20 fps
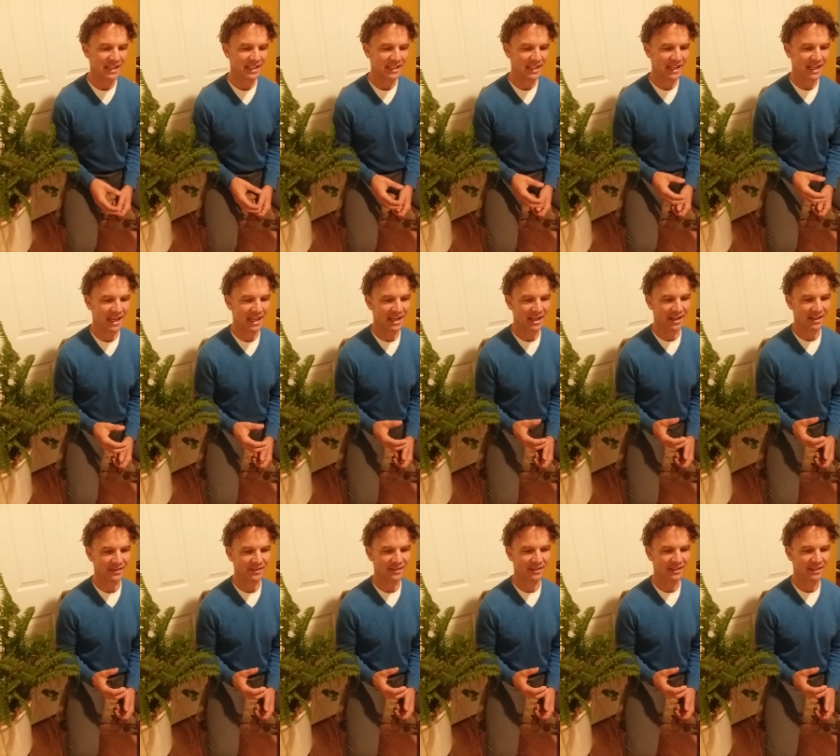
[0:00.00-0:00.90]
to get
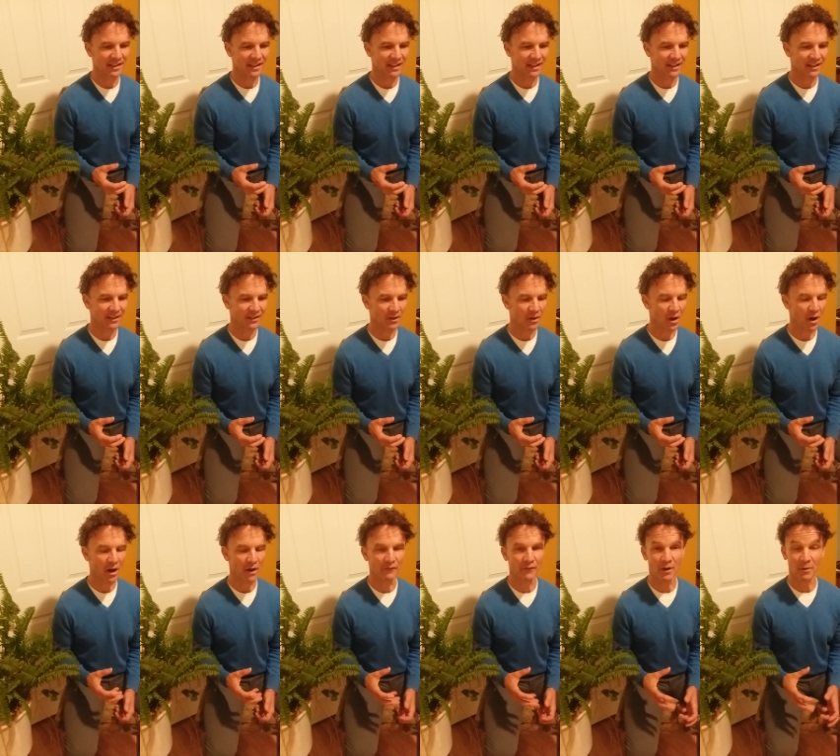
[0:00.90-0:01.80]
us
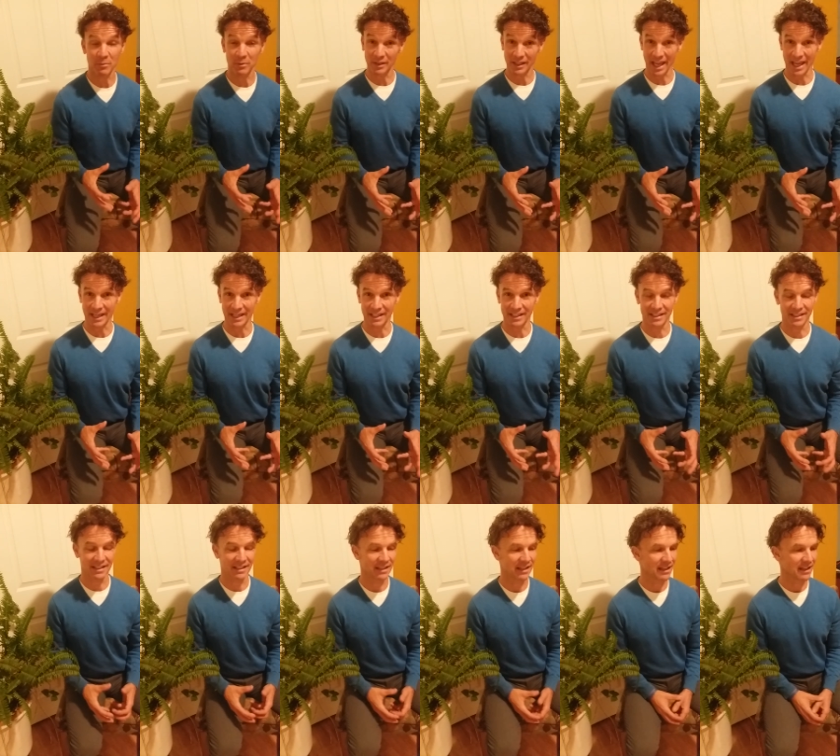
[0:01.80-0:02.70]
off a planet
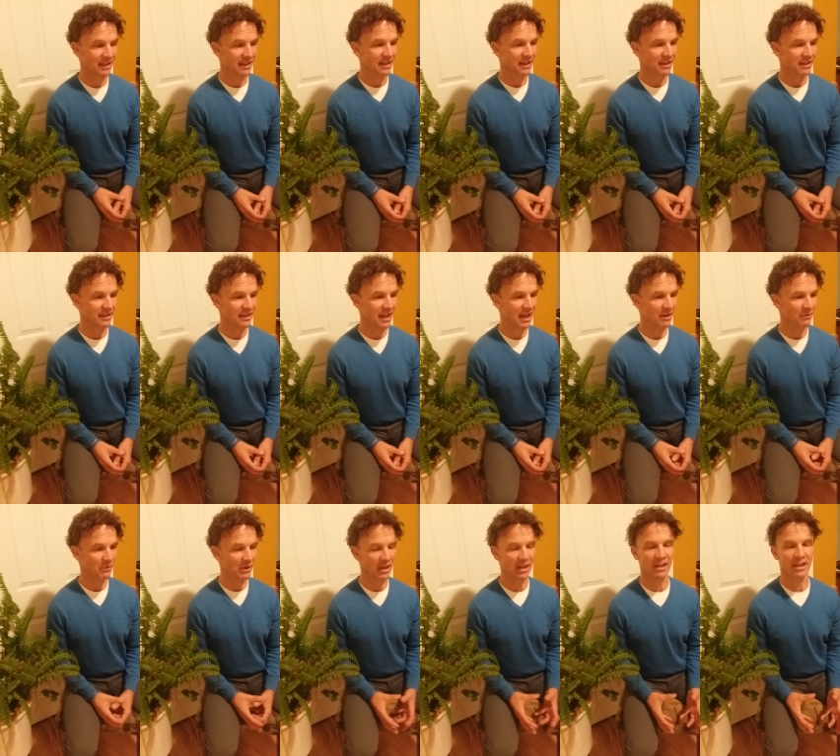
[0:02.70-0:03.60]
that
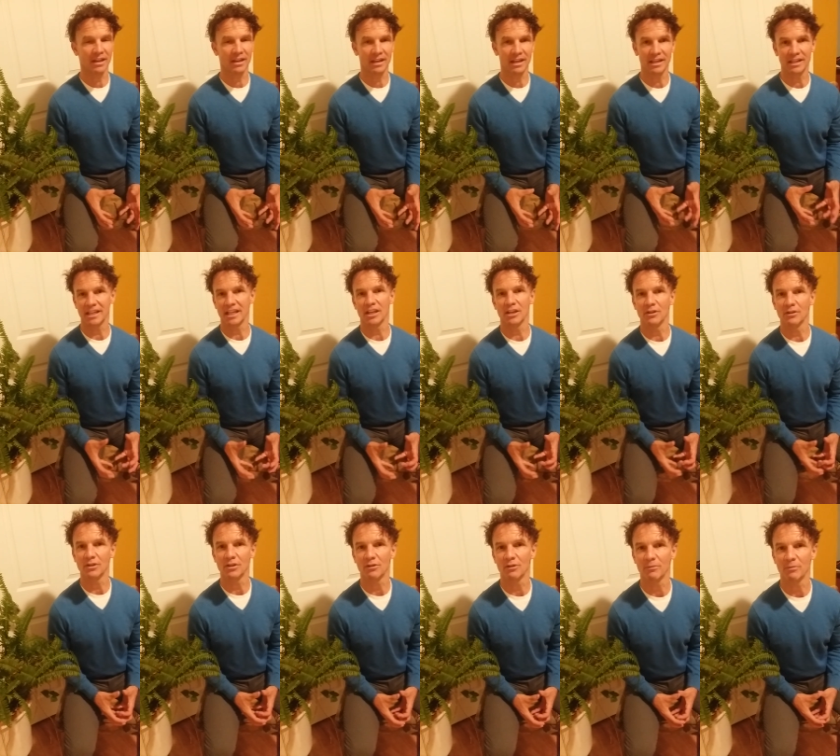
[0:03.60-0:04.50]
we continue
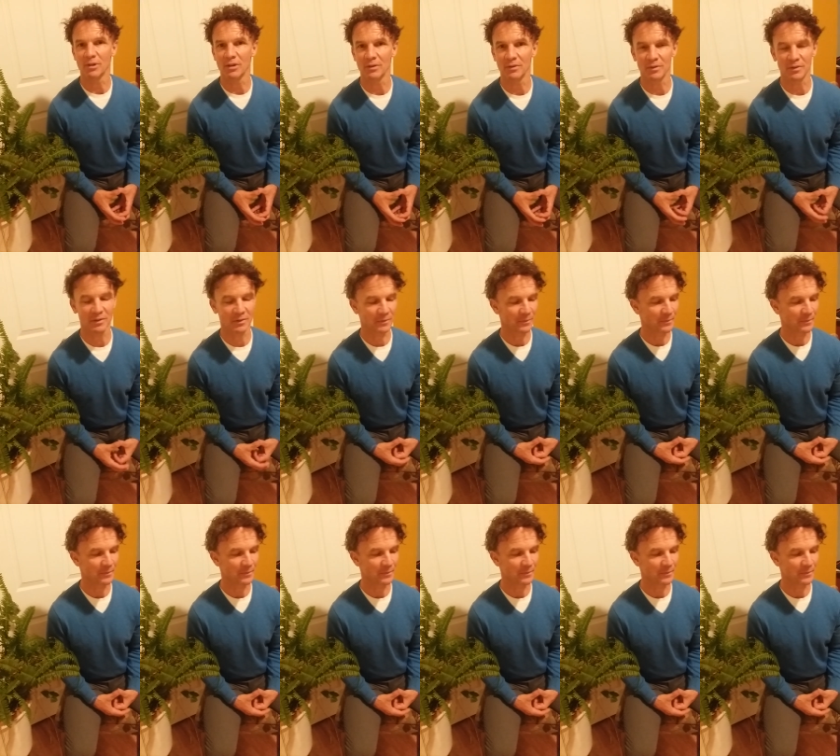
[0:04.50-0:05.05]
to abuse.